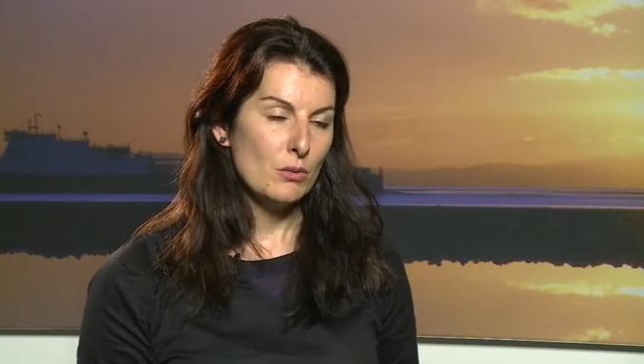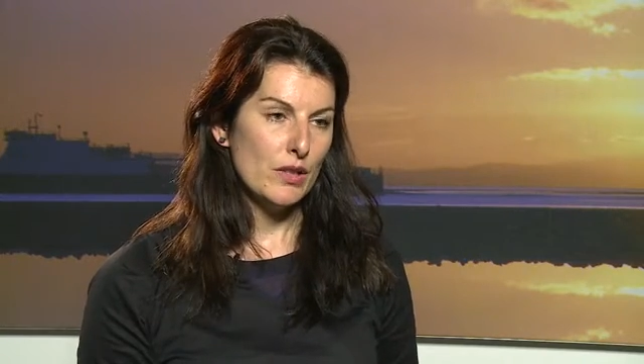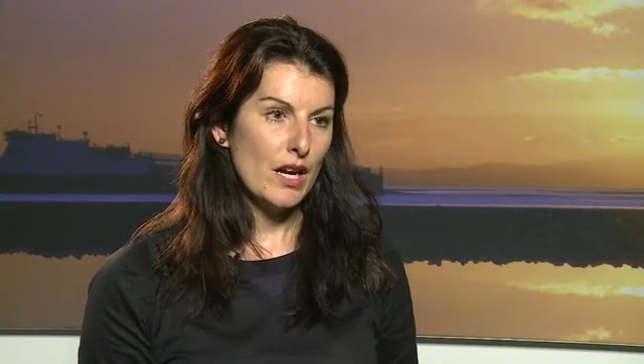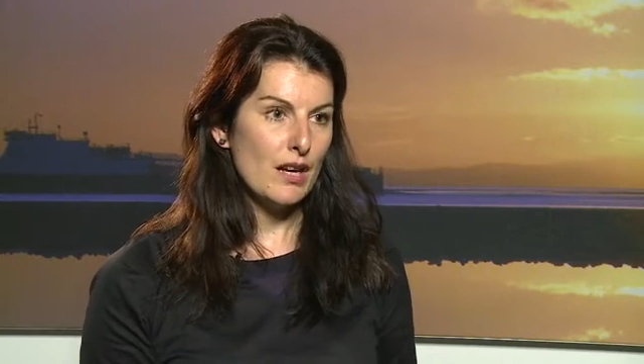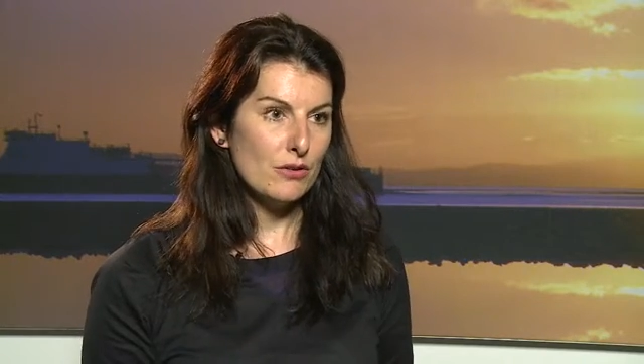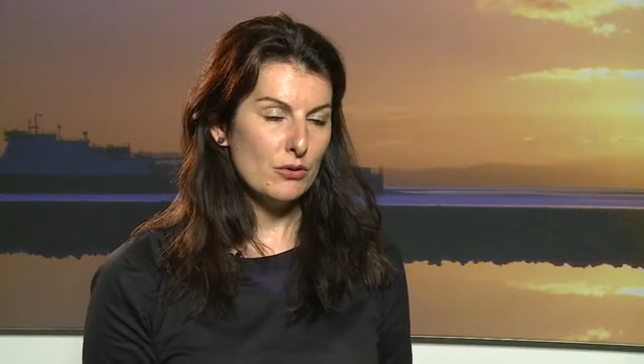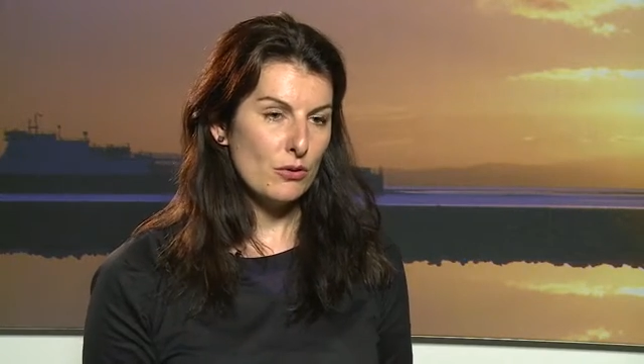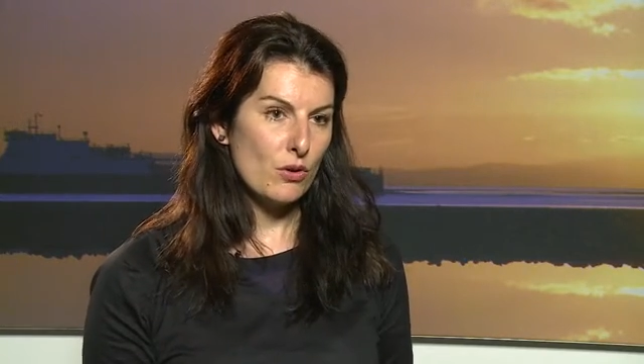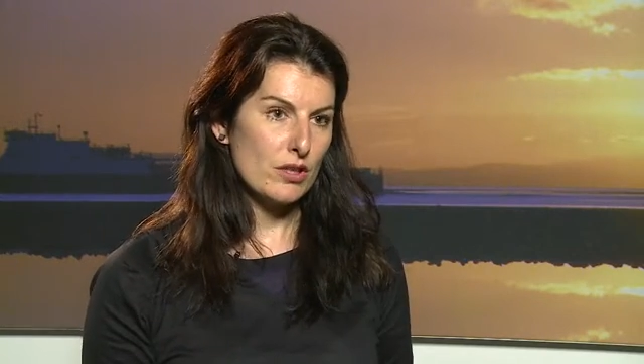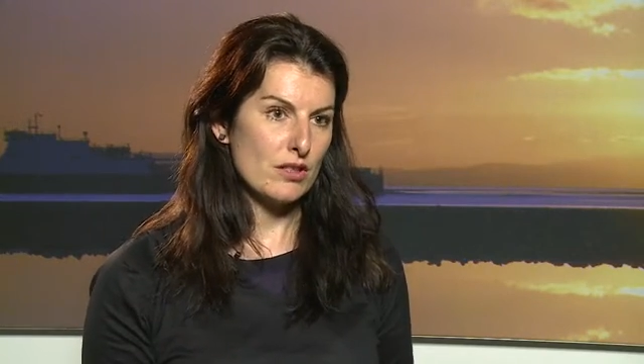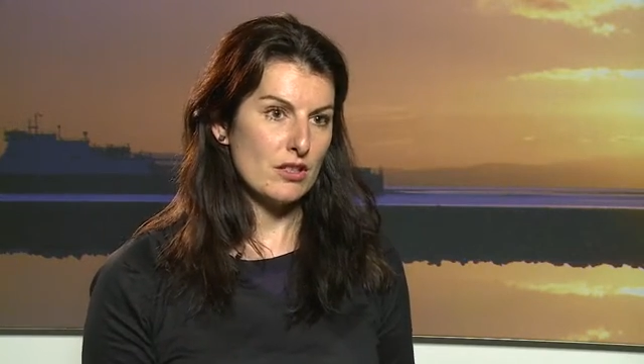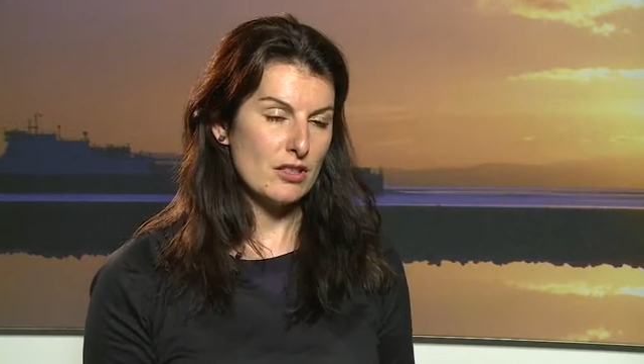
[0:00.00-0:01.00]
We have, of
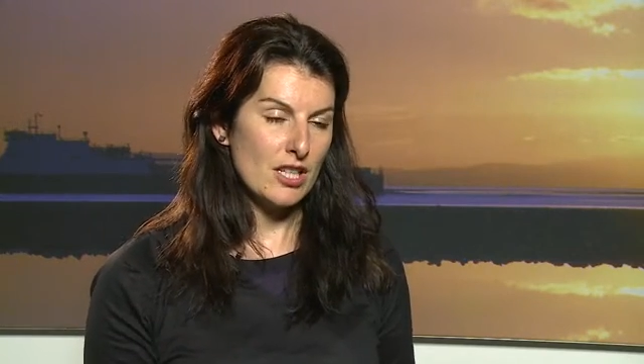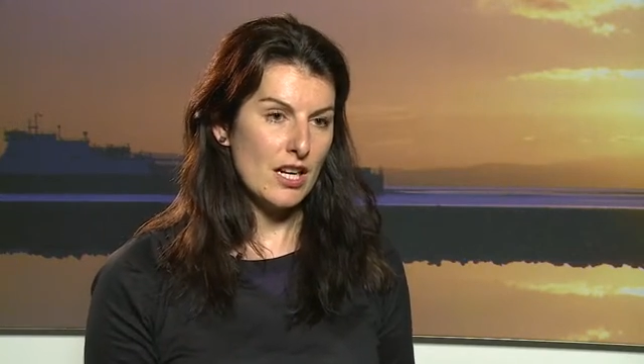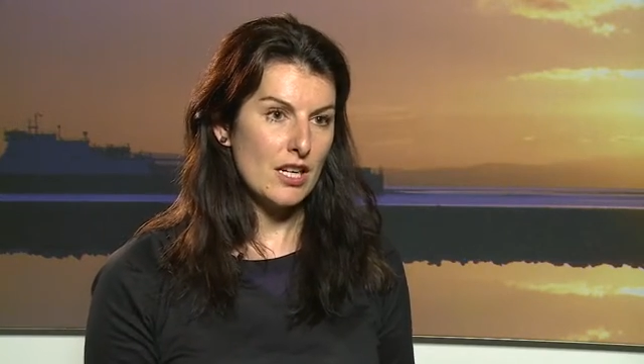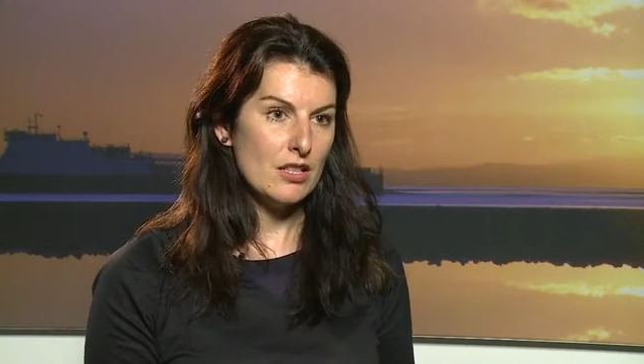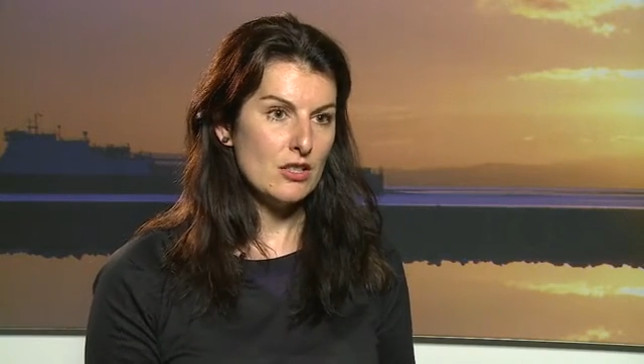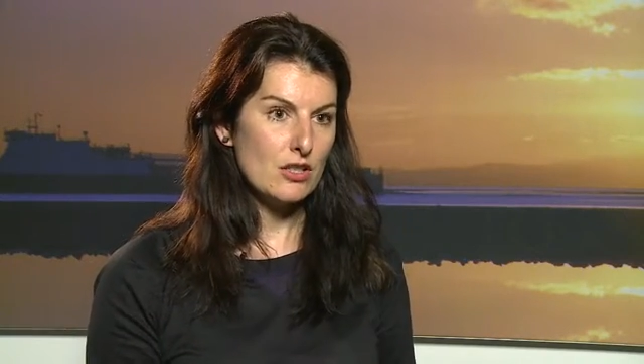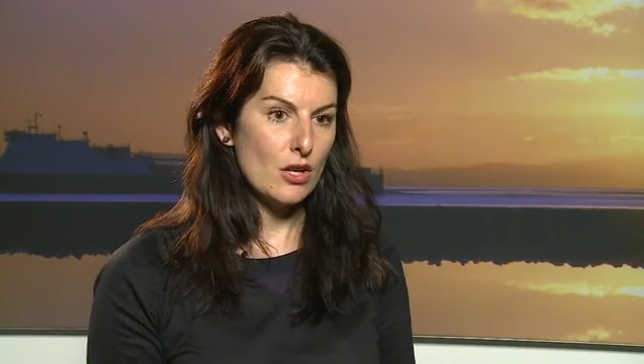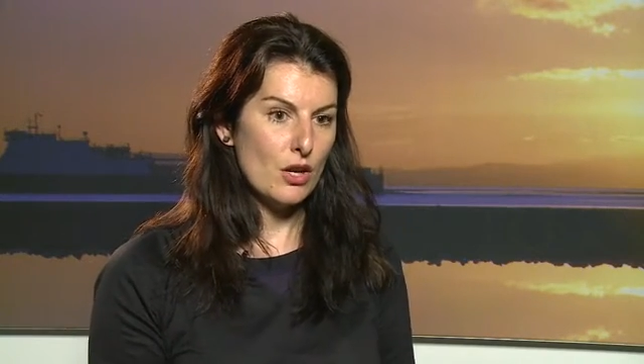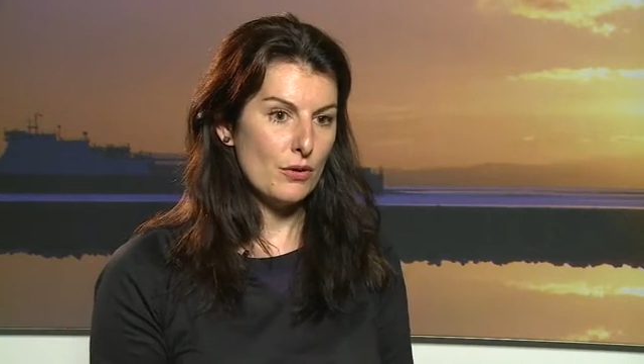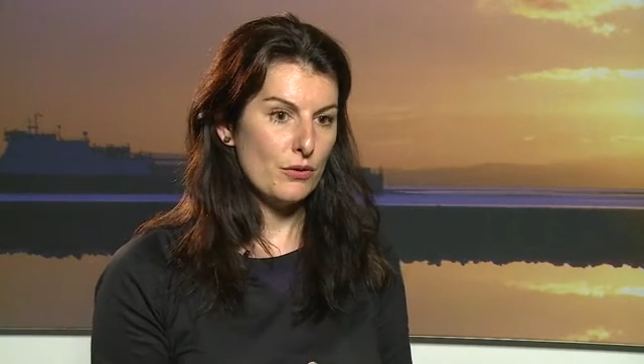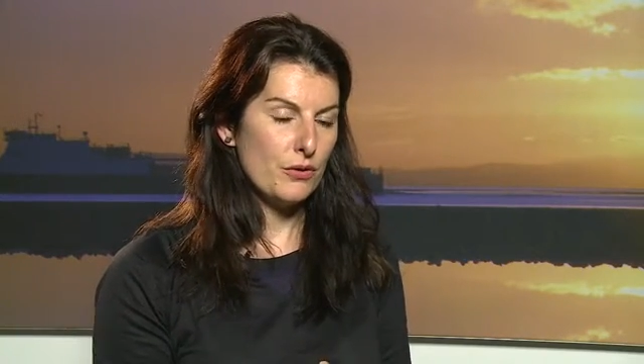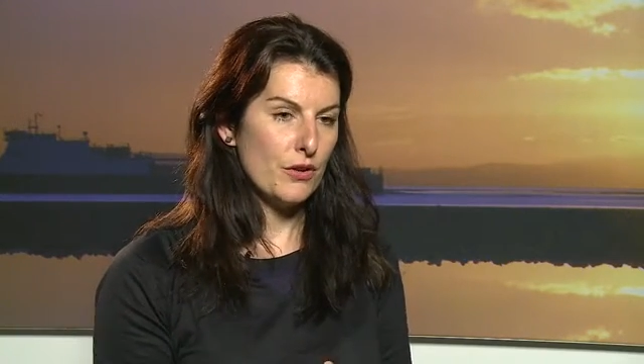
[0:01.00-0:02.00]
course, a change of